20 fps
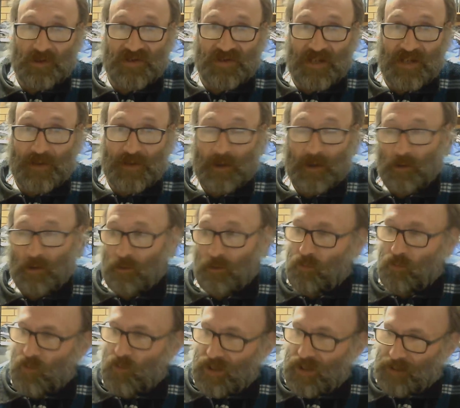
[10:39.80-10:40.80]
cassette deck, or
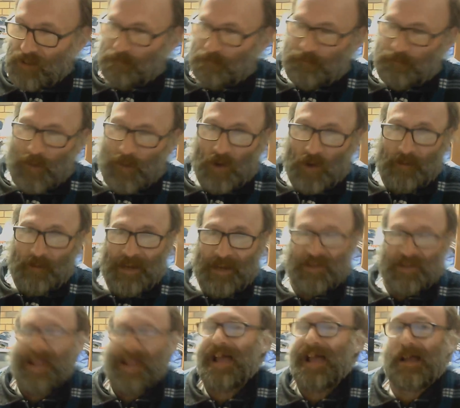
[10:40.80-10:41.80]
a really
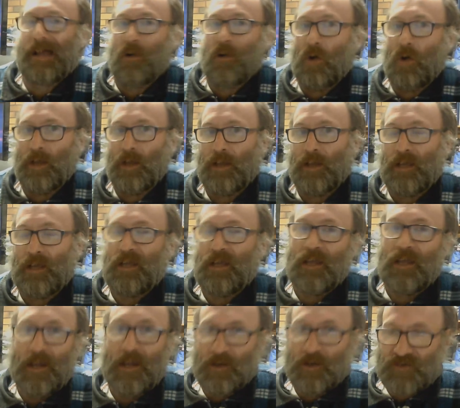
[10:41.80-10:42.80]
bottom-end Akai,
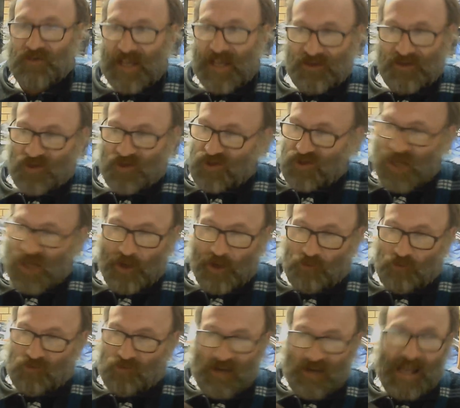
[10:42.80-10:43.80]
because that's just going
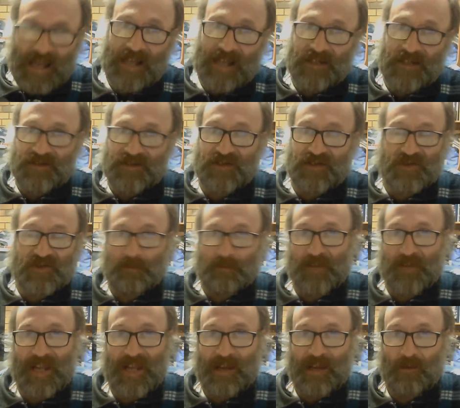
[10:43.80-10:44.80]
to drag your
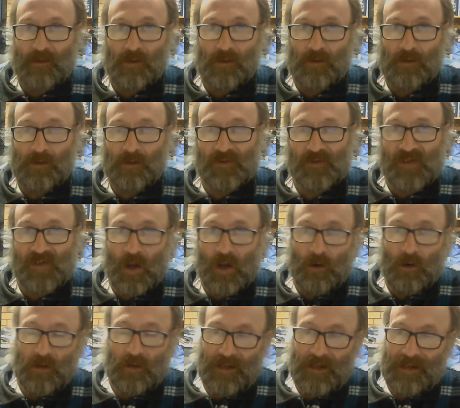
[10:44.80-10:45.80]
system down.
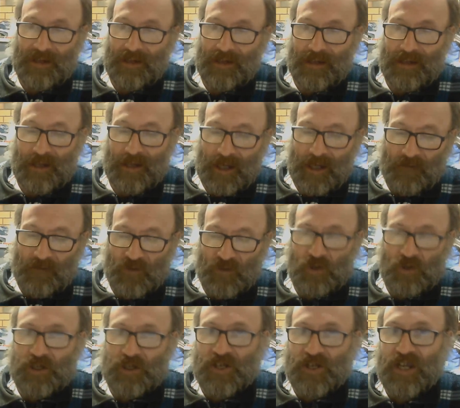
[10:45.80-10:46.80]
So if
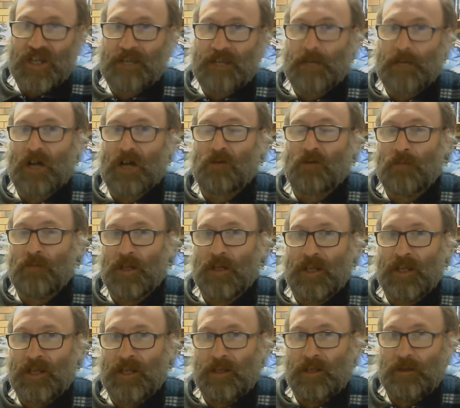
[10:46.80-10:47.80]
you can email
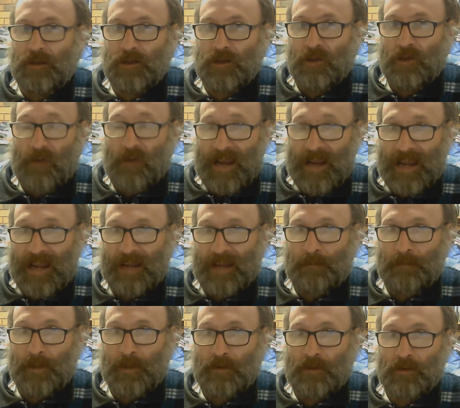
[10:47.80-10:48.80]
me your
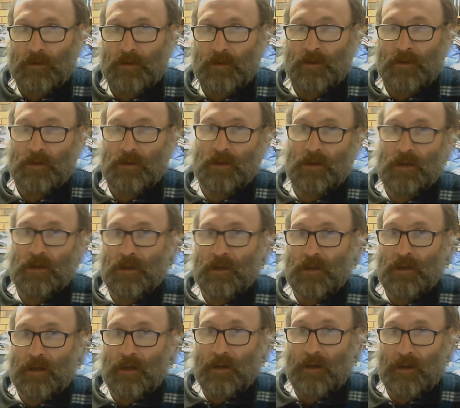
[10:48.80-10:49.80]
amp
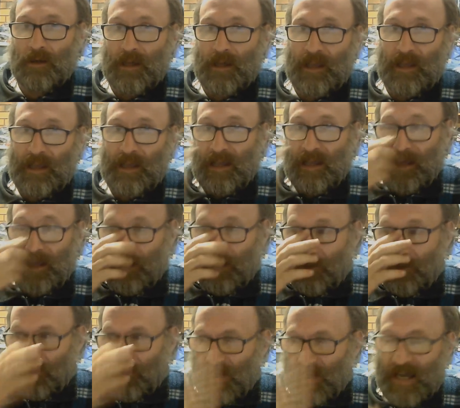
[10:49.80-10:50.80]

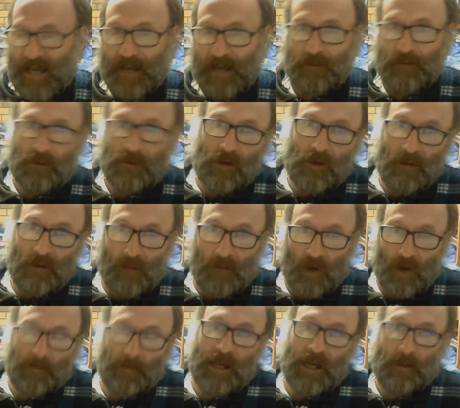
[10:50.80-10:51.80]
and that, I
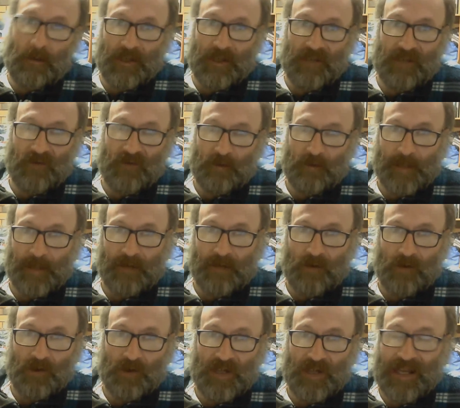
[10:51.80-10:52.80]
might be able to give you a
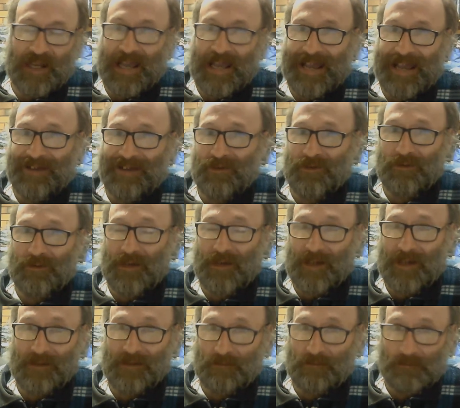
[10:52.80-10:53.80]
better idea
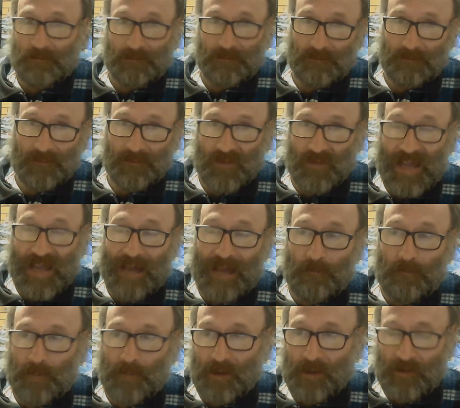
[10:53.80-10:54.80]
and
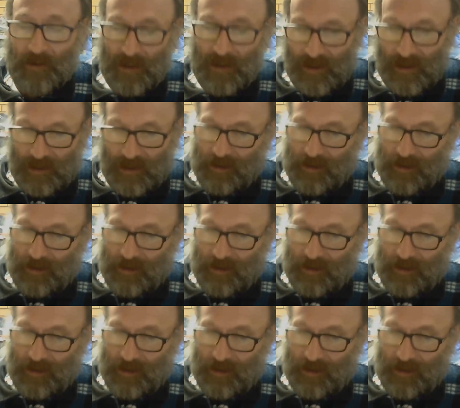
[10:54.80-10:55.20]
that, but